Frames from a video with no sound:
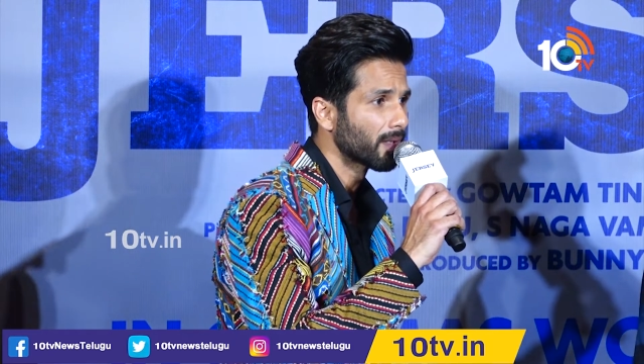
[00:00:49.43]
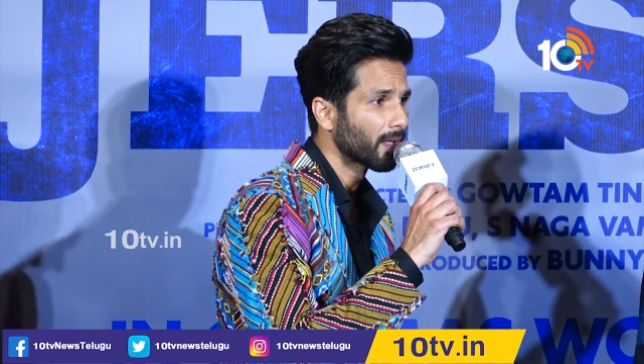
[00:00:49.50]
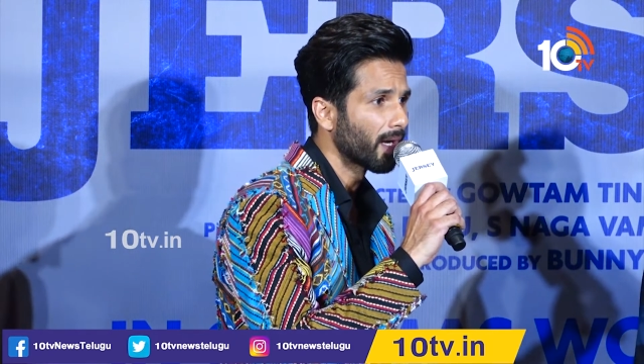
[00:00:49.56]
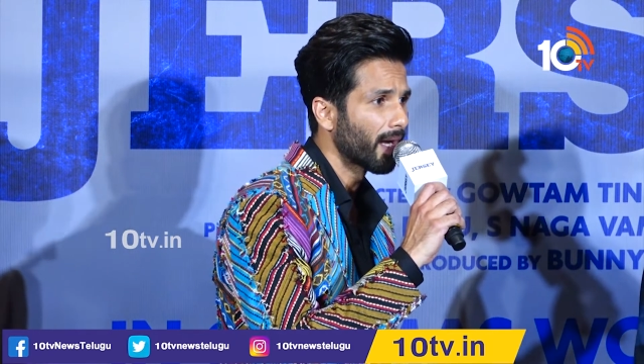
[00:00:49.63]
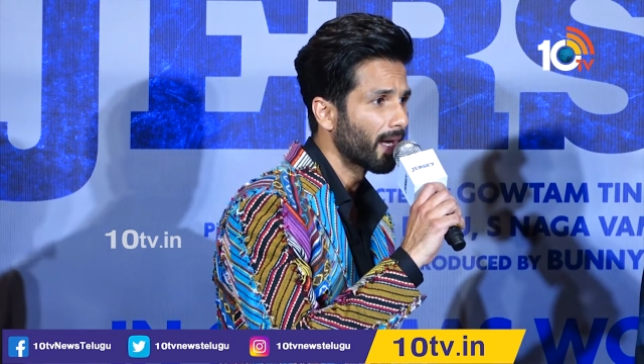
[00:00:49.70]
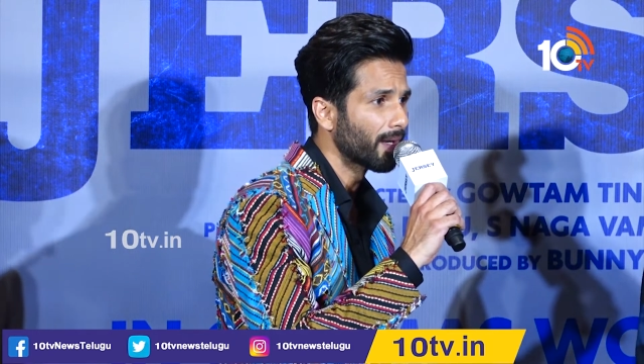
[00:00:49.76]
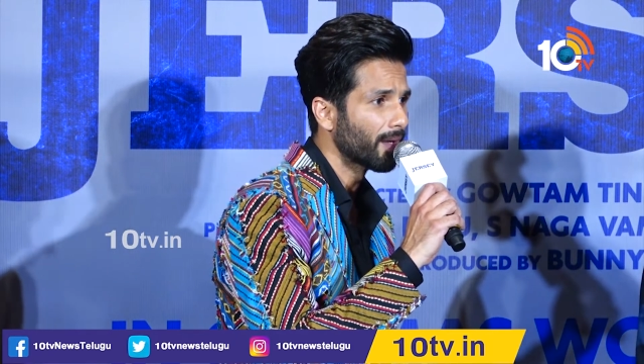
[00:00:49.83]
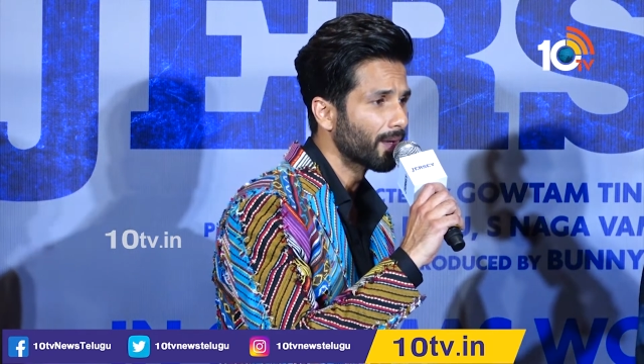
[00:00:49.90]

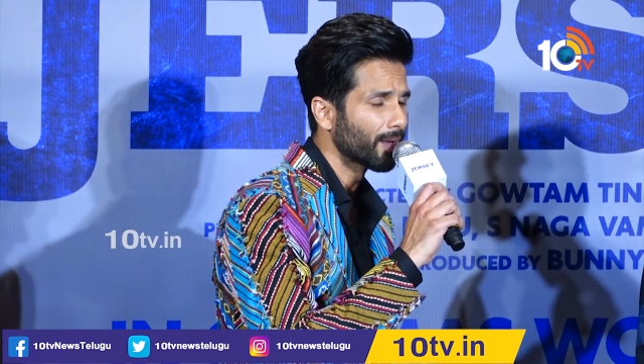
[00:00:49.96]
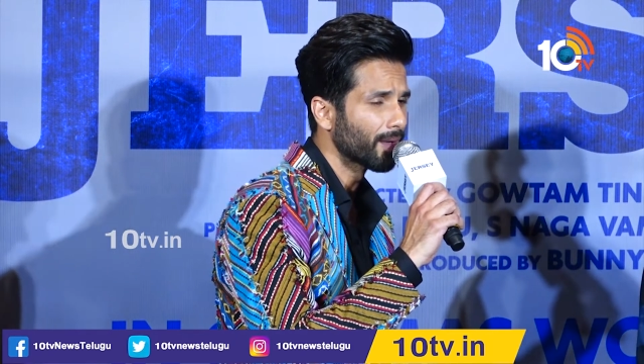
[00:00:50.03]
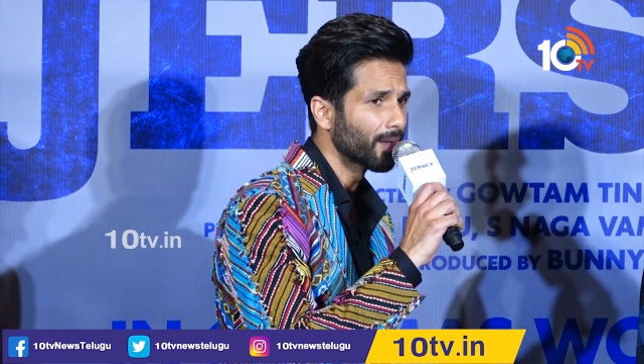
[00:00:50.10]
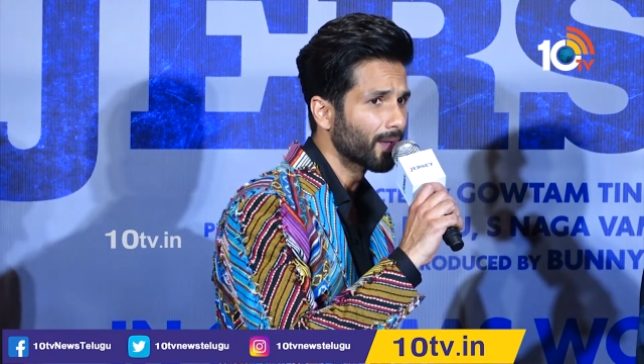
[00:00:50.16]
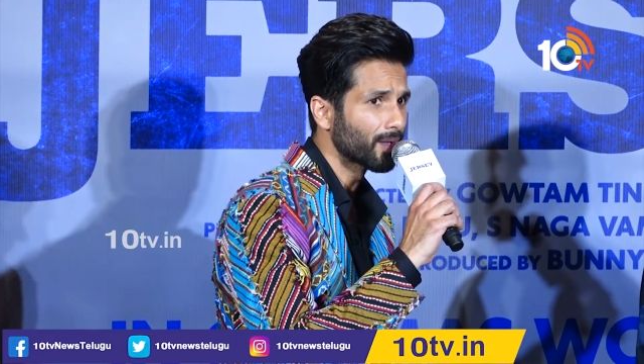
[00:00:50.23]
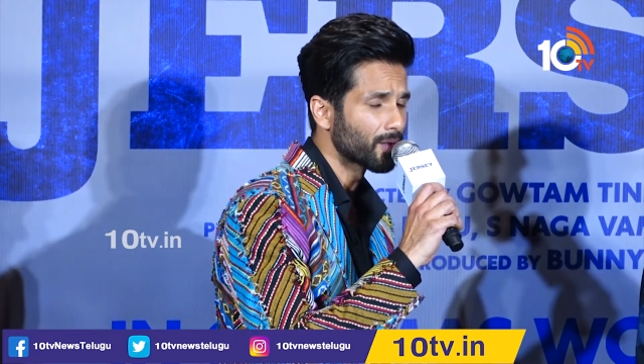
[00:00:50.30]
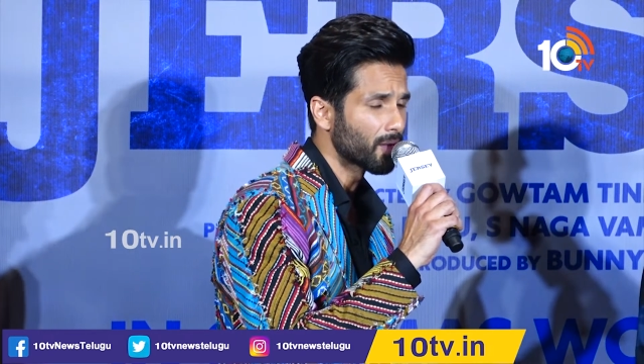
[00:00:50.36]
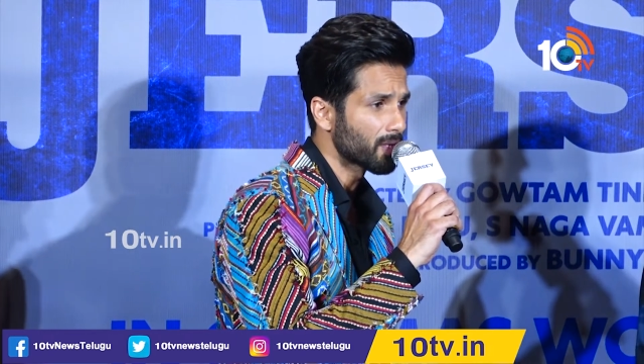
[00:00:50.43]
and
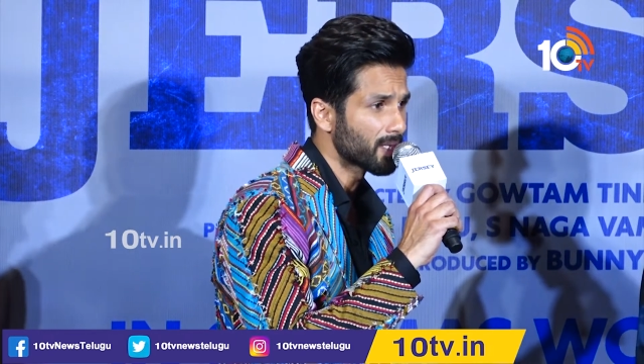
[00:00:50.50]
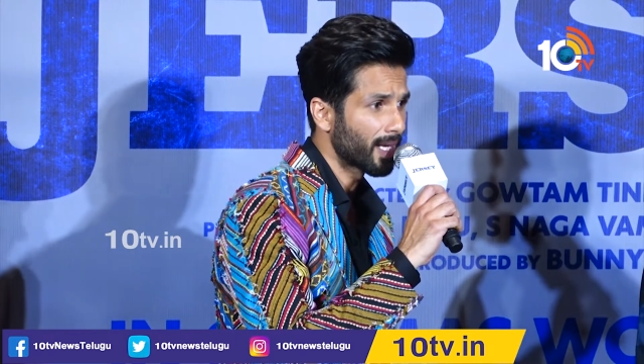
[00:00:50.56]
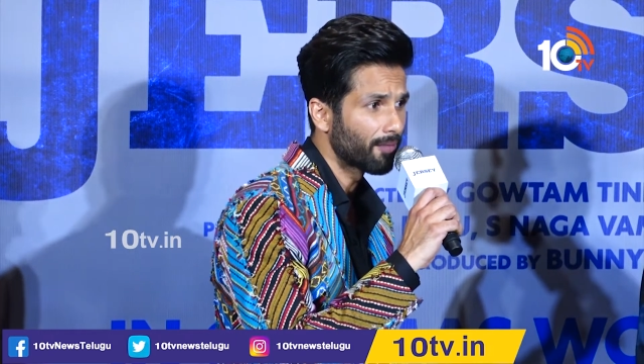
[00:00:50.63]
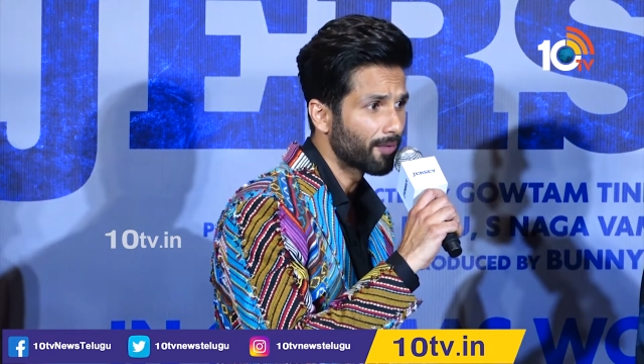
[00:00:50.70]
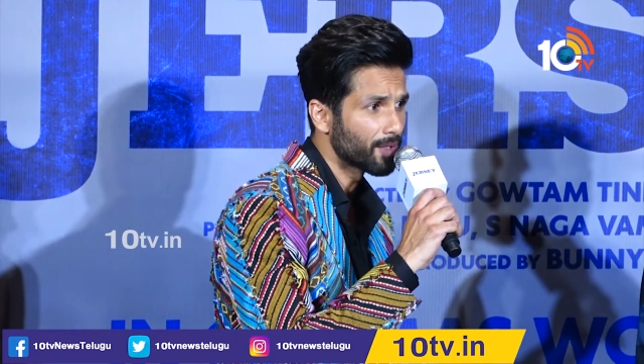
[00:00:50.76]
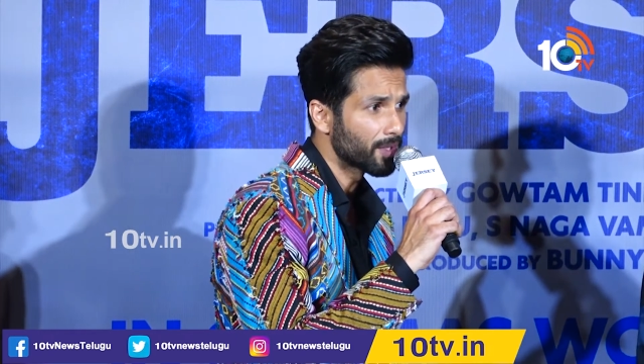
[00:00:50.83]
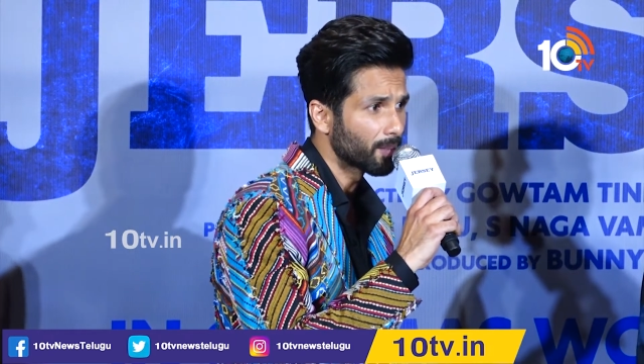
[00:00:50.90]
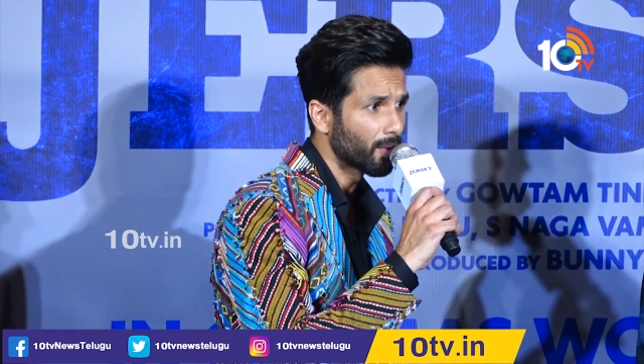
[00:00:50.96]
he's not
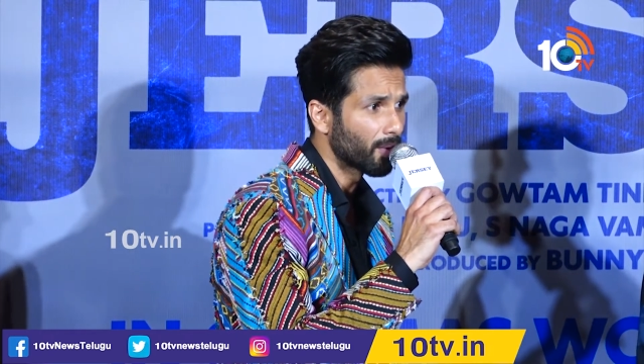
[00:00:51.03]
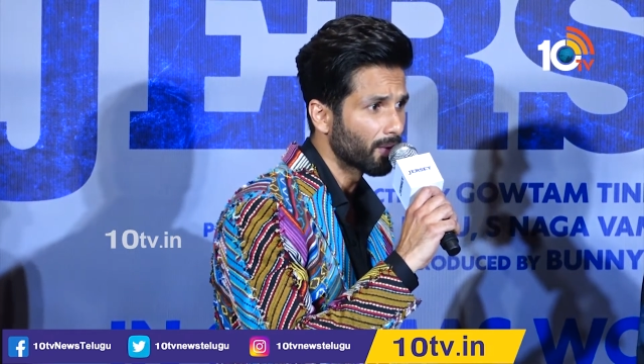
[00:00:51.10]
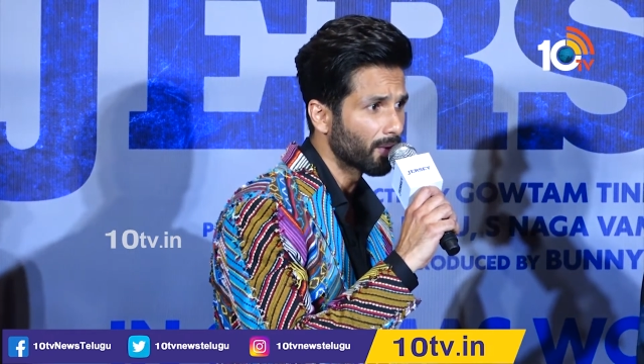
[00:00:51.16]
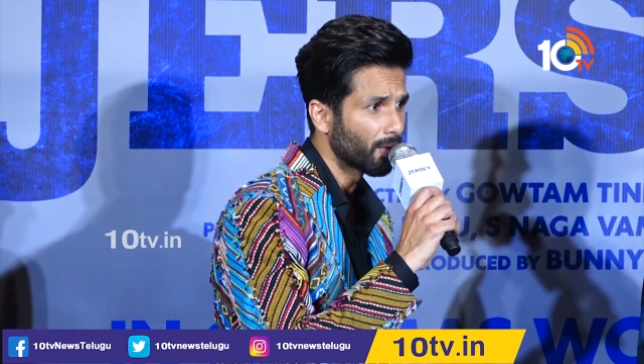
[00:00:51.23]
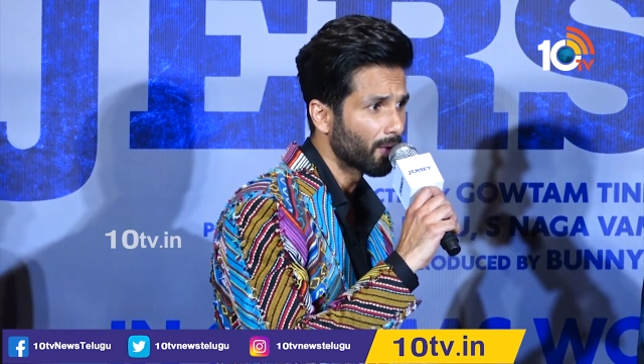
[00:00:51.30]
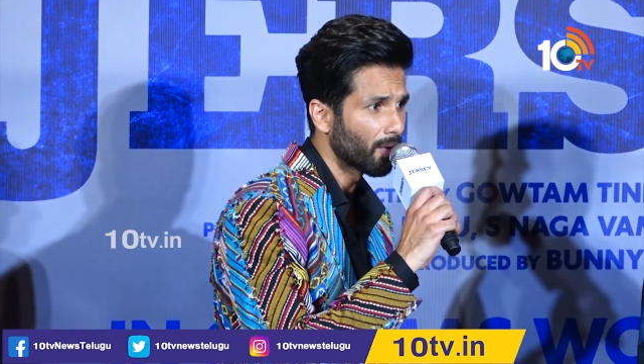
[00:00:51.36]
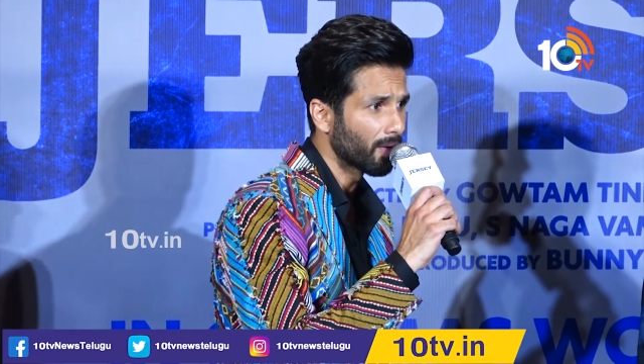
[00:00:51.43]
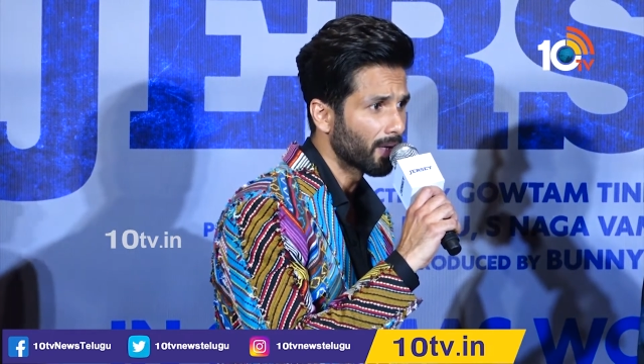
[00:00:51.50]
selfish about the
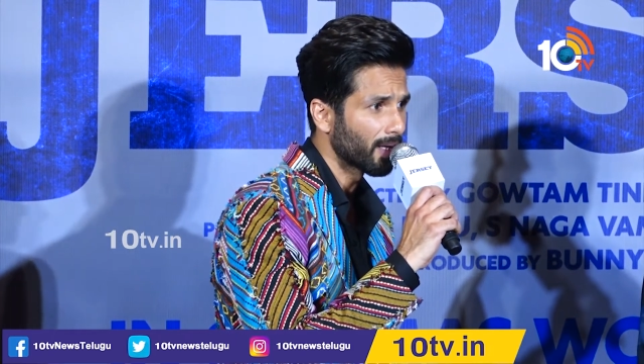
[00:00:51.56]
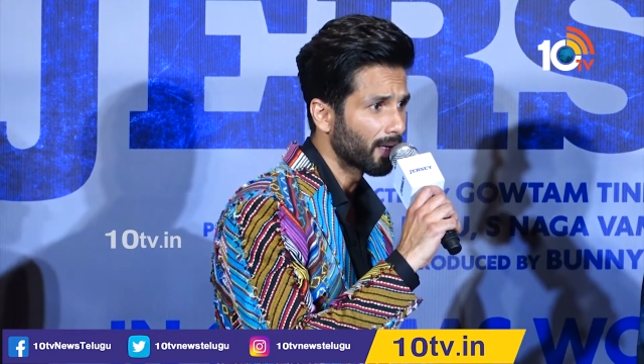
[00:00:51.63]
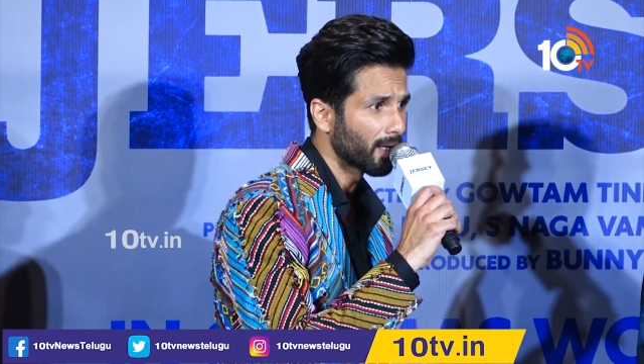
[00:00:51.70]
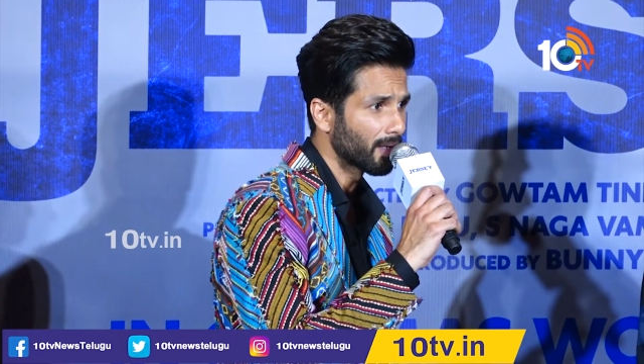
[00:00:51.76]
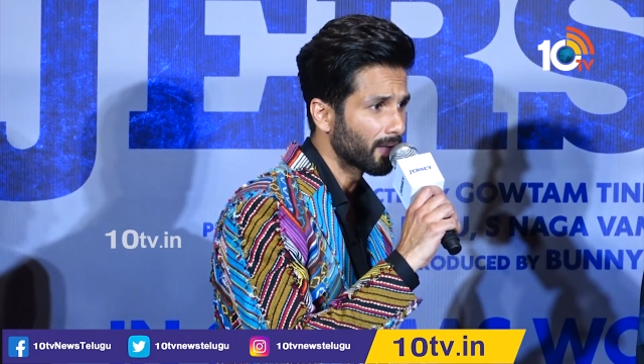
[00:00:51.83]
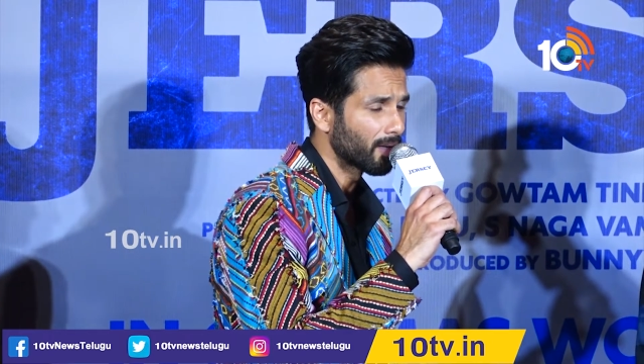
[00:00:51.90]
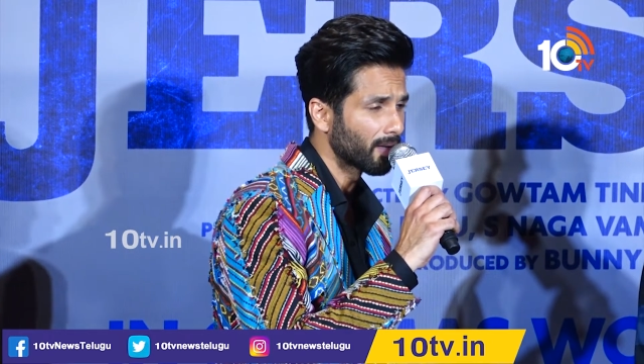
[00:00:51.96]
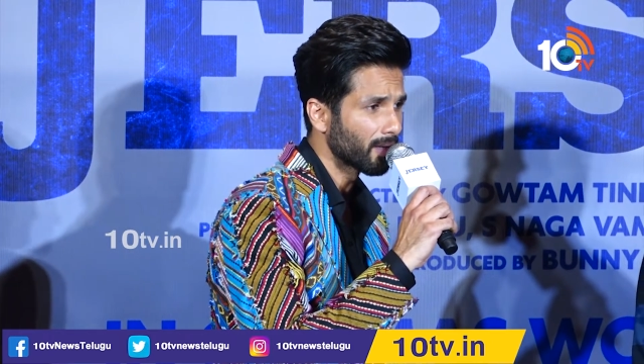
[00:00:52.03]
content that
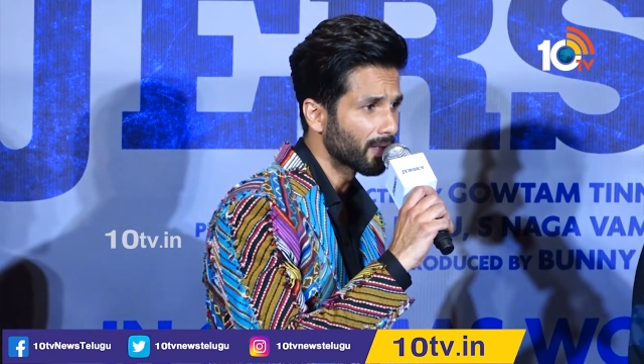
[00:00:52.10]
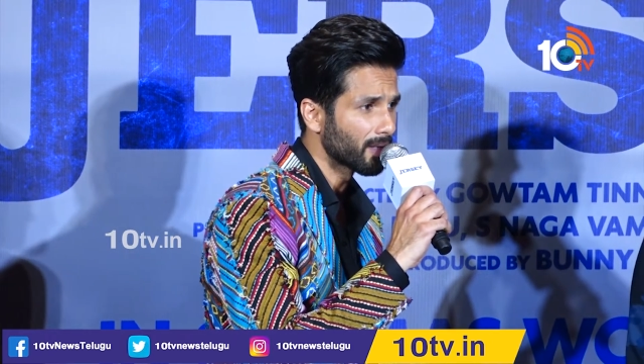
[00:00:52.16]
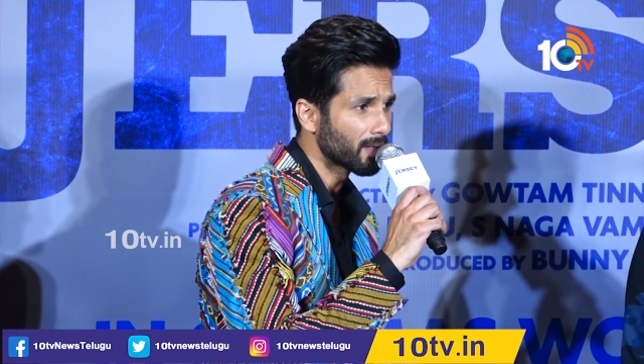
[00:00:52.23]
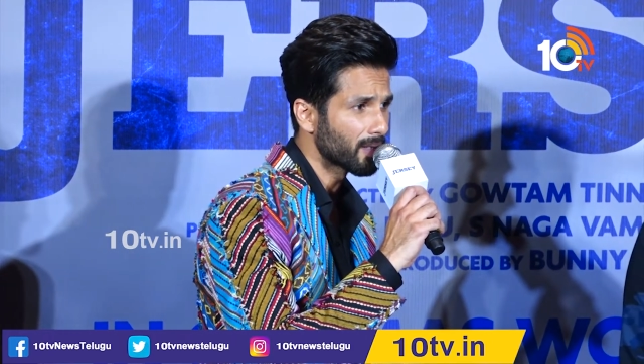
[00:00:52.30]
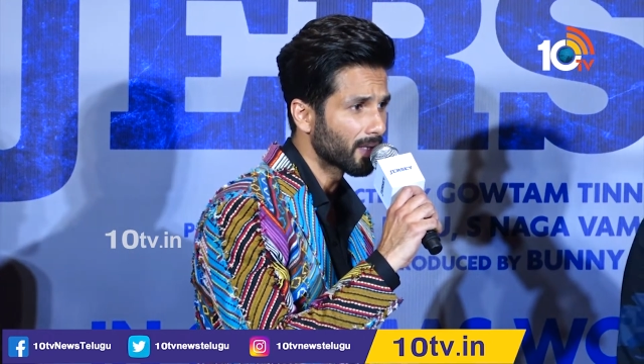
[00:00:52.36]
he creates.